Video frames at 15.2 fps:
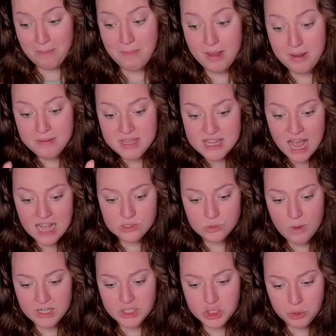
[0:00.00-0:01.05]
Maybe that's
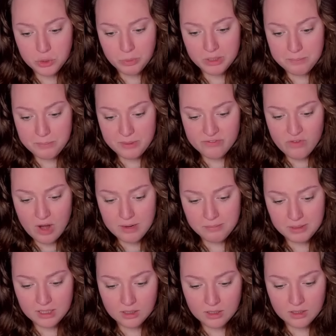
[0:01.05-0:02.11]
why she wouldn't befriend
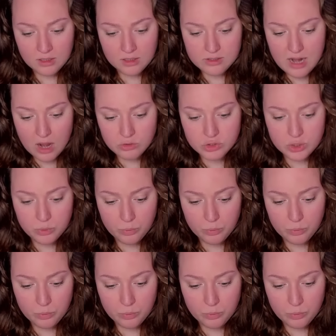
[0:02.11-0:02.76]
me. Now she